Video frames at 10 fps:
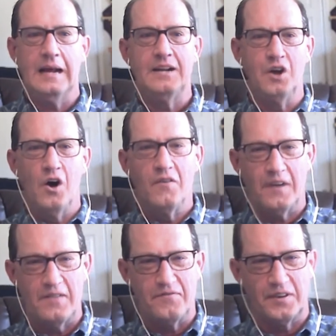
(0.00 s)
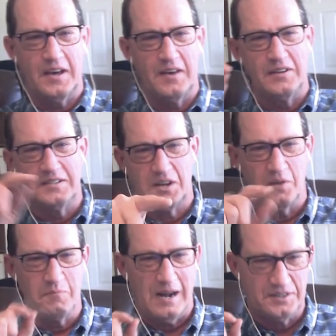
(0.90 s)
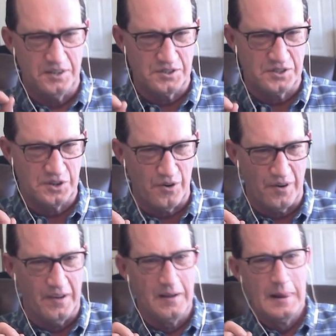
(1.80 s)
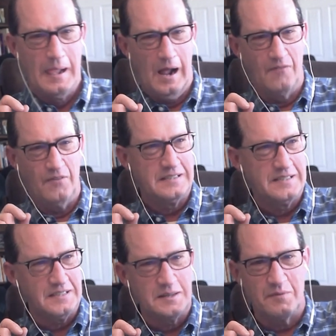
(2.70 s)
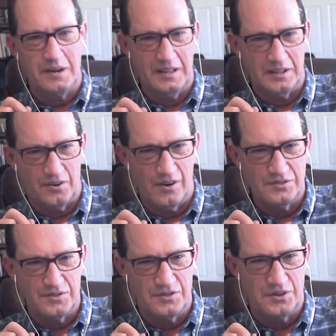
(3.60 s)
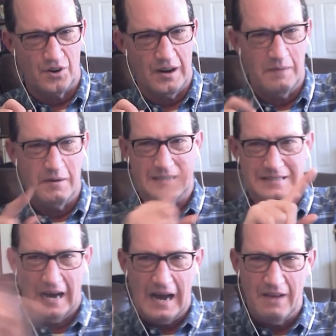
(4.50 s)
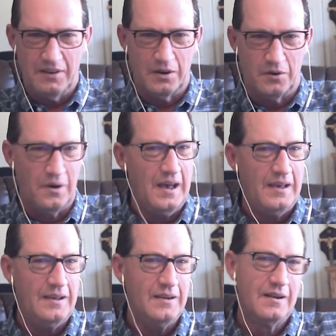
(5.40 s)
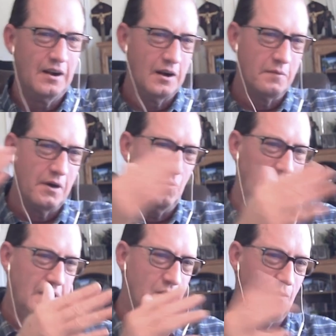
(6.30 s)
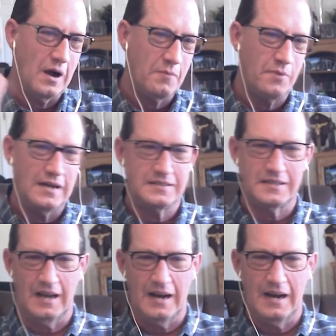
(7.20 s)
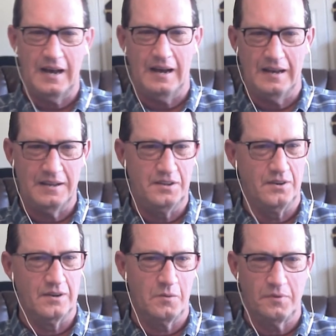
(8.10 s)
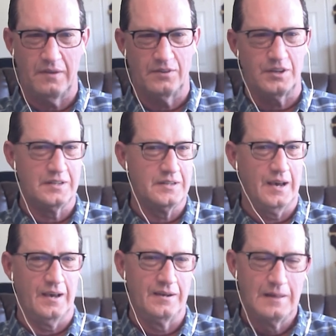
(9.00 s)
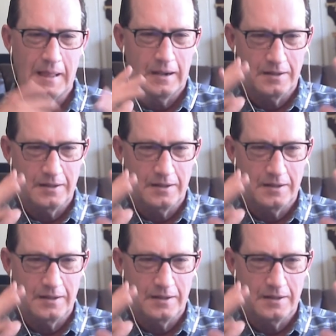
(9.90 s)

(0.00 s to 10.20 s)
And I know if I've forgiven, to go back to your story of I see somebody in the grocery store, am I diving away? Or am I willing to walk by and say, hi, how you doing? Hope you have a good day.